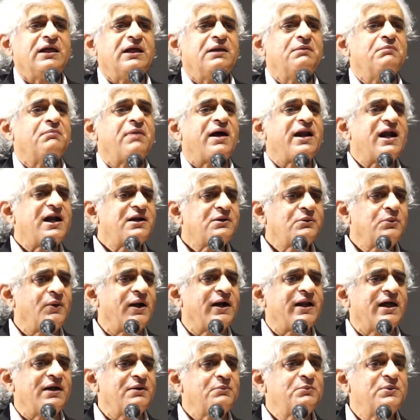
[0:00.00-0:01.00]
In
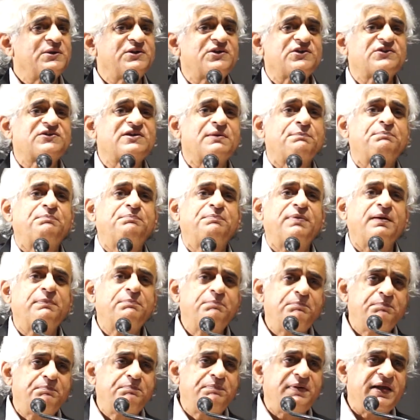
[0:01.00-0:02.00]
Marathwada, which is a
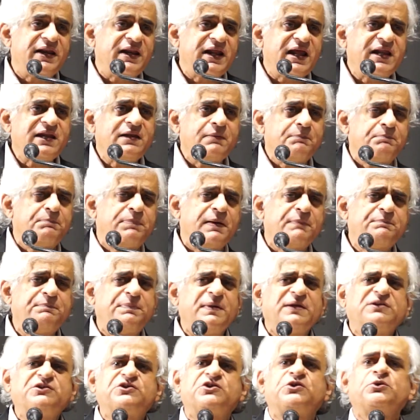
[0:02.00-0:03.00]

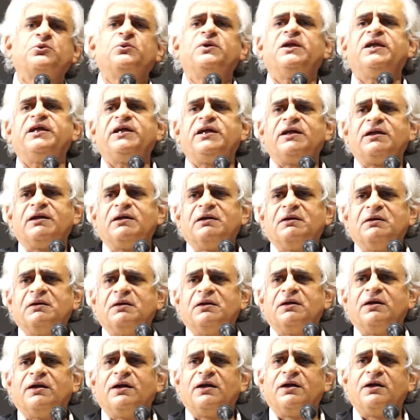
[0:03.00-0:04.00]
perpetually
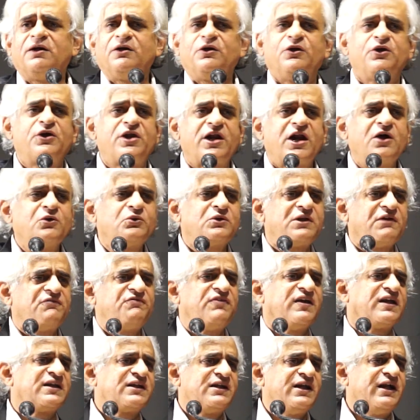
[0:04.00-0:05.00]

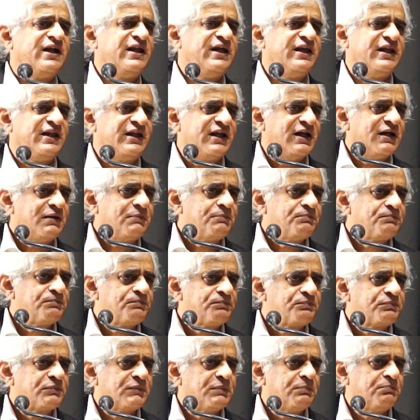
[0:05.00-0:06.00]
drought-affected
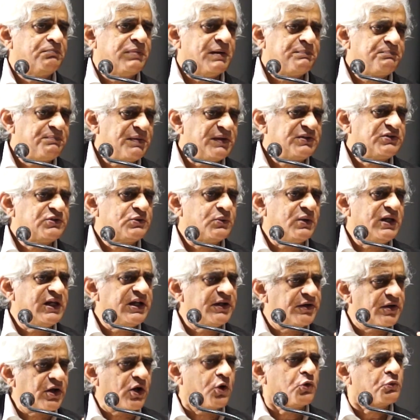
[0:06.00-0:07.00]
area,
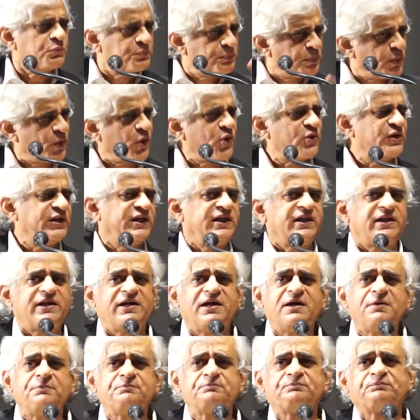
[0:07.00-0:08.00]
perpetually drought-prone
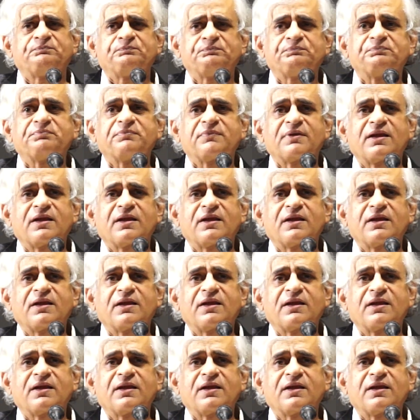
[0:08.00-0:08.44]
area,